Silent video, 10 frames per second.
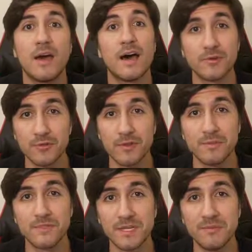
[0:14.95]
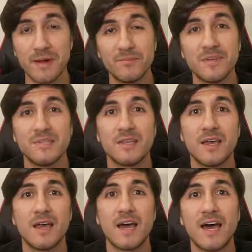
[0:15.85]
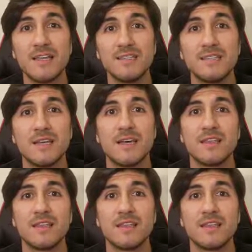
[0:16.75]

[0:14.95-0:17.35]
I call them team members. And